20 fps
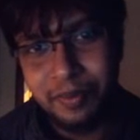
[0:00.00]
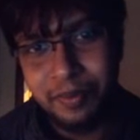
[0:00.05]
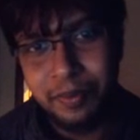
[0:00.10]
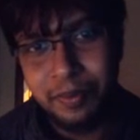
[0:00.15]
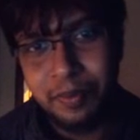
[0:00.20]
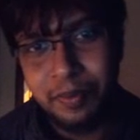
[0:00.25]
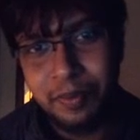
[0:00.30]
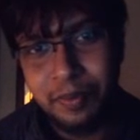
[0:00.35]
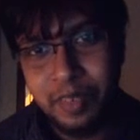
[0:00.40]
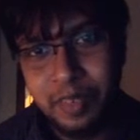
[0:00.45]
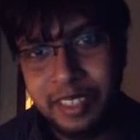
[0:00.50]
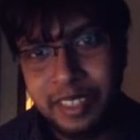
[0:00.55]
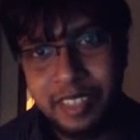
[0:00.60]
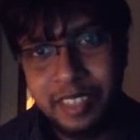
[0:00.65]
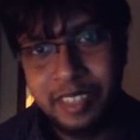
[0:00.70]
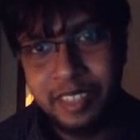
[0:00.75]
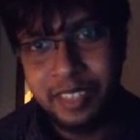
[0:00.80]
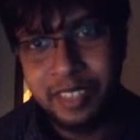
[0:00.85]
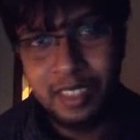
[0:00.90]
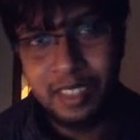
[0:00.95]
while dealing with a
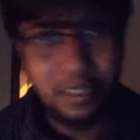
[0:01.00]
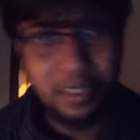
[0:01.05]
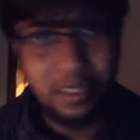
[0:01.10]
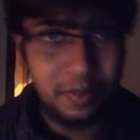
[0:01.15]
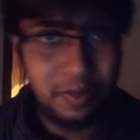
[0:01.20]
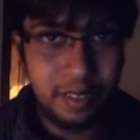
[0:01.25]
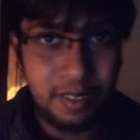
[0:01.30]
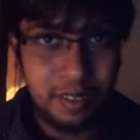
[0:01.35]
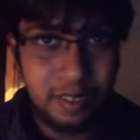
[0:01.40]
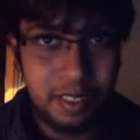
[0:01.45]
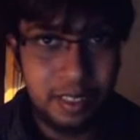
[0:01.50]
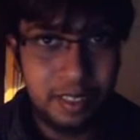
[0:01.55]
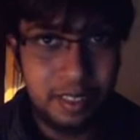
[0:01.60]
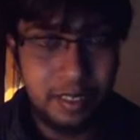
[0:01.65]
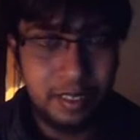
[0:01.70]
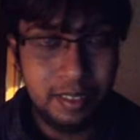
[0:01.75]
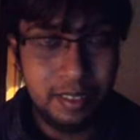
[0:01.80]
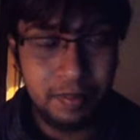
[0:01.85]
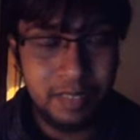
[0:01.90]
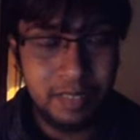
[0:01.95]
lot of
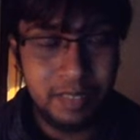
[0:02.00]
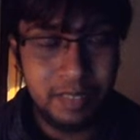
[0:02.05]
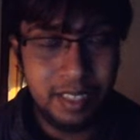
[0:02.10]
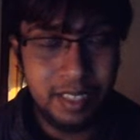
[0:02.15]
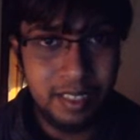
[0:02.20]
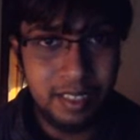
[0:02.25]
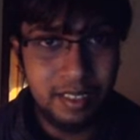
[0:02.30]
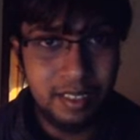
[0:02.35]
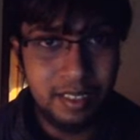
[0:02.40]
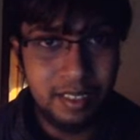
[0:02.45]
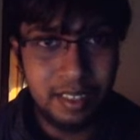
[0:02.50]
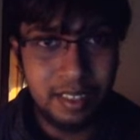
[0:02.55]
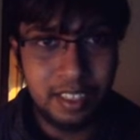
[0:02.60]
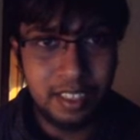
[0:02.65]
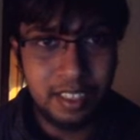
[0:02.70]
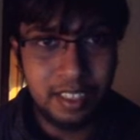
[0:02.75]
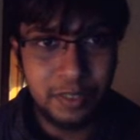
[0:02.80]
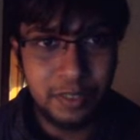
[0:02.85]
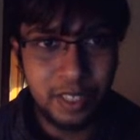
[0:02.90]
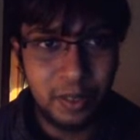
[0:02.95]
large
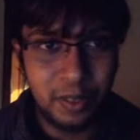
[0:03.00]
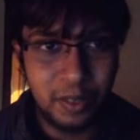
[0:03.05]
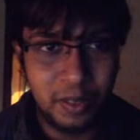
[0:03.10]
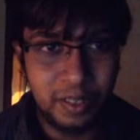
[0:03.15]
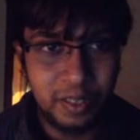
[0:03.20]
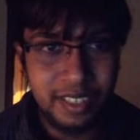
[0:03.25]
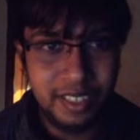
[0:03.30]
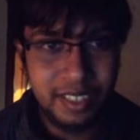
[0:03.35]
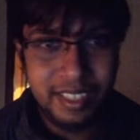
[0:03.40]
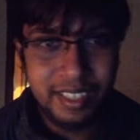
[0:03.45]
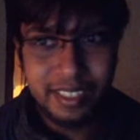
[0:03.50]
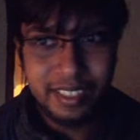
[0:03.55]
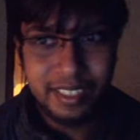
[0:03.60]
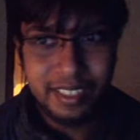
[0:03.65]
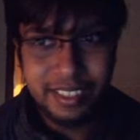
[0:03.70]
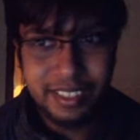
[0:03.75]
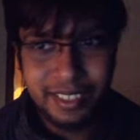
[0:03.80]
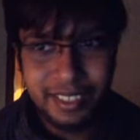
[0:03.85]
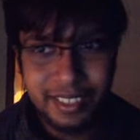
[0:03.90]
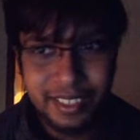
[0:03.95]
workload.
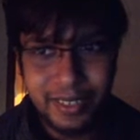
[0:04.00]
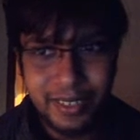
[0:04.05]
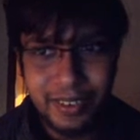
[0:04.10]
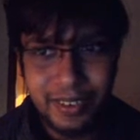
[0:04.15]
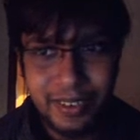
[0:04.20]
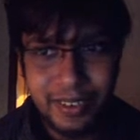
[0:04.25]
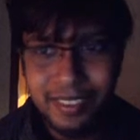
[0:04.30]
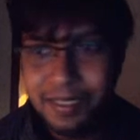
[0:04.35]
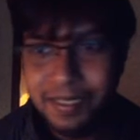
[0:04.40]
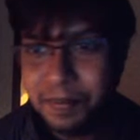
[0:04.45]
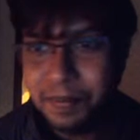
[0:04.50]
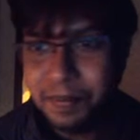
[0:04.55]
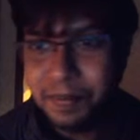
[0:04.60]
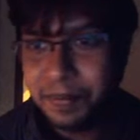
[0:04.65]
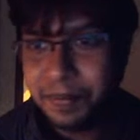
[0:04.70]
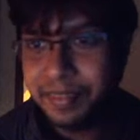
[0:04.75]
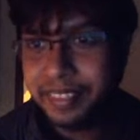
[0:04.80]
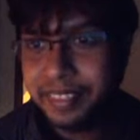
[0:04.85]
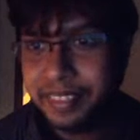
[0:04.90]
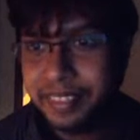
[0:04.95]
So
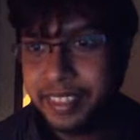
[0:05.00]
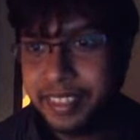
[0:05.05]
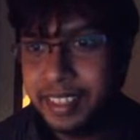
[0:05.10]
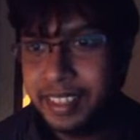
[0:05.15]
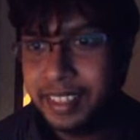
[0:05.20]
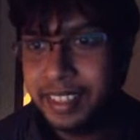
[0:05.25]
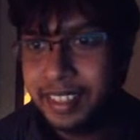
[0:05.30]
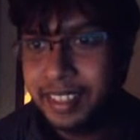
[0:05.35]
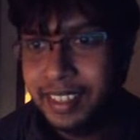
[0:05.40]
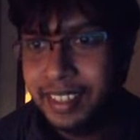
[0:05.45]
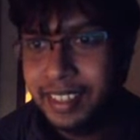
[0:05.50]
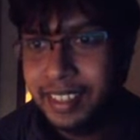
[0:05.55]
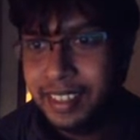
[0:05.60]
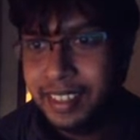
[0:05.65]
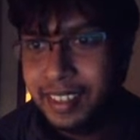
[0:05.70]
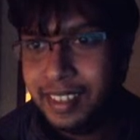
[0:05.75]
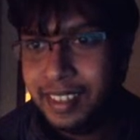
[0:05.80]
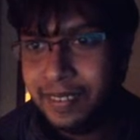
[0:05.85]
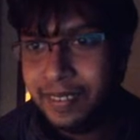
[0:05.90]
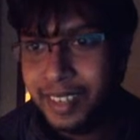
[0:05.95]

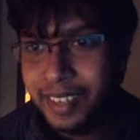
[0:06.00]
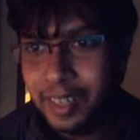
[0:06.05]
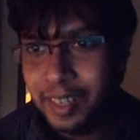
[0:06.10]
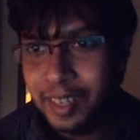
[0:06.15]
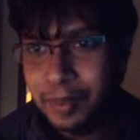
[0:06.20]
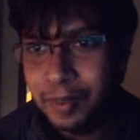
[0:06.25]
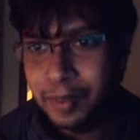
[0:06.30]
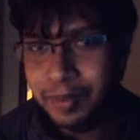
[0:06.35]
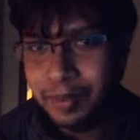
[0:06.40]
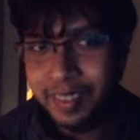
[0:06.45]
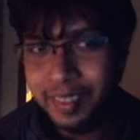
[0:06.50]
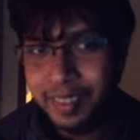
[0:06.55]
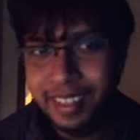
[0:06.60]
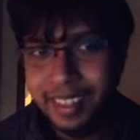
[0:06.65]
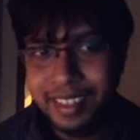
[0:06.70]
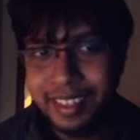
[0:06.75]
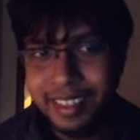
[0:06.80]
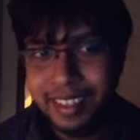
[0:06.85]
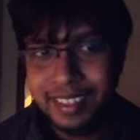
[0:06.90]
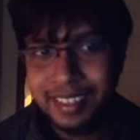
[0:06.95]
I remove that.
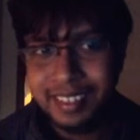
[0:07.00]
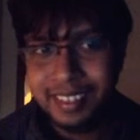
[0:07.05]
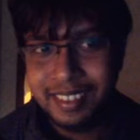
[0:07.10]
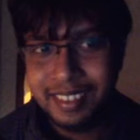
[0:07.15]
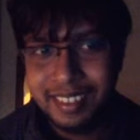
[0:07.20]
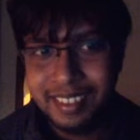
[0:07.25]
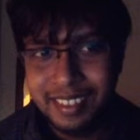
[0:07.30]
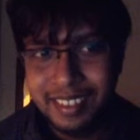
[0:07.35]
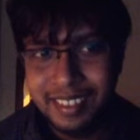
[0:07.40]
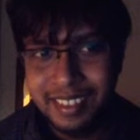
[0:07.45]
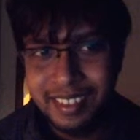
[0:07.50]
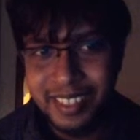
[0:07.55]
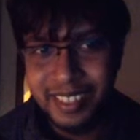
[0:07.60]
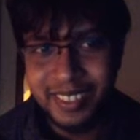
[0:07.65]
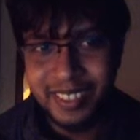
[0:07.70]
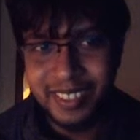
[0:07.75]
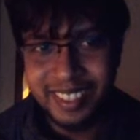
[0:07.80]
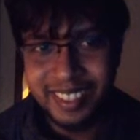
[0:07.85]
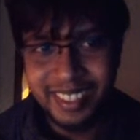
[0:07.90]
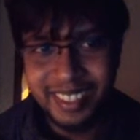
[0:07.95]

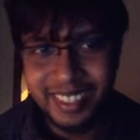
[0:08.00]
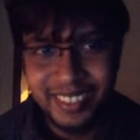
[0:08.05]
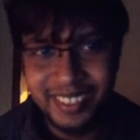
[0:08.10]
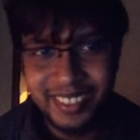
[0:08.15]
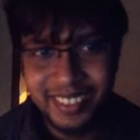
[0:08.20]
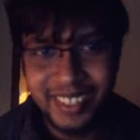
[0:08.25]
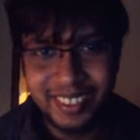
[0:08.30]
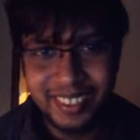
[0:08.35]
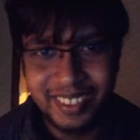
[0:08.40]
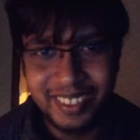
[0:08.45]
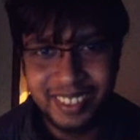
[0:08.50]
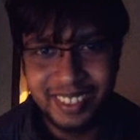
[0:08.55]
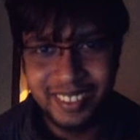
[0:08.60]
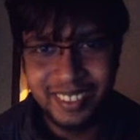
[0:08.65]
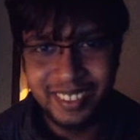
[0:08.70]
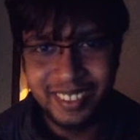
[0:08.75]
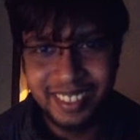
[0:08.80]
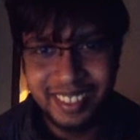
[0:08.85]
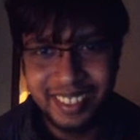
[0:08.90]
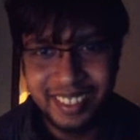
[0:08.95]
You get to see all
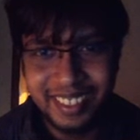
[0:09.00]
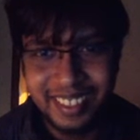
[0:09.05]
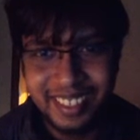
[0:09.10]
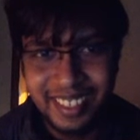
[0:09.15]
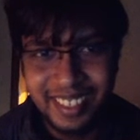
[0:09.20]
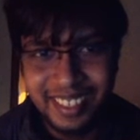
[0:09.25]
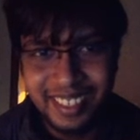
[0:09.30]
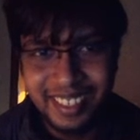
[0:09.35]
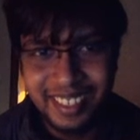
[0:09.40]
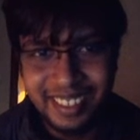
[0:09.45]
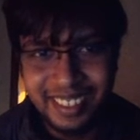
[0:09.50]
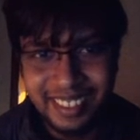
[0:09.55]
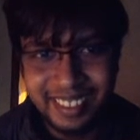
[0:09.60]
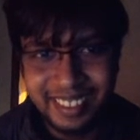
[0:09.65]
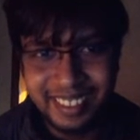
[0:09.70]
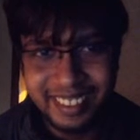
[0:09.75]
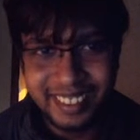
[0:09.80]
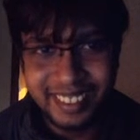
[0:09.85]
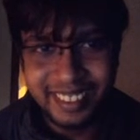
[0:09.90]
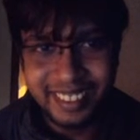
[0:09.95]
the lazy
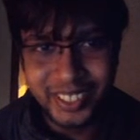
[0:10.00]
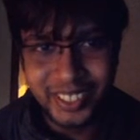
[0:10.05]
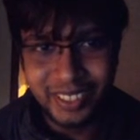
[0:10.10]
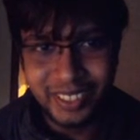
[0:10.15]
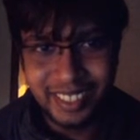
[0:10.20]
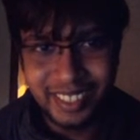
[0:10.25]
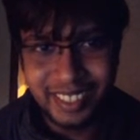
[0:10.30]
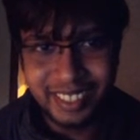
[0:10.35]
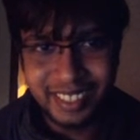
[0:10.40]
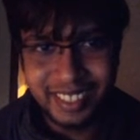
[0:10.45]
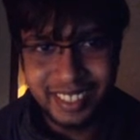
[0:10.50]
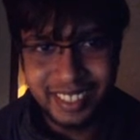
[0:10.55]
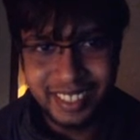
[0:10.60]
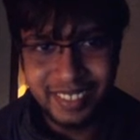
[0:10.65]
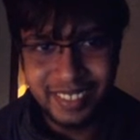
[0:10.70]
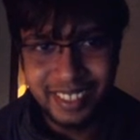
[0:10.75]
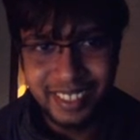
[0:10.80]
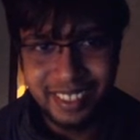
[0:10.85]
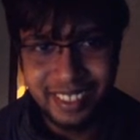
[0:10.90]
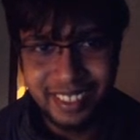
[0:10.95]
shortcuts I've
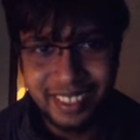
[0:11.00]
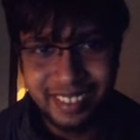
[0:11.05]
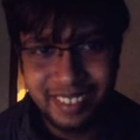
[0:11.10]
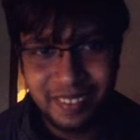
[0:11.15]
gotten.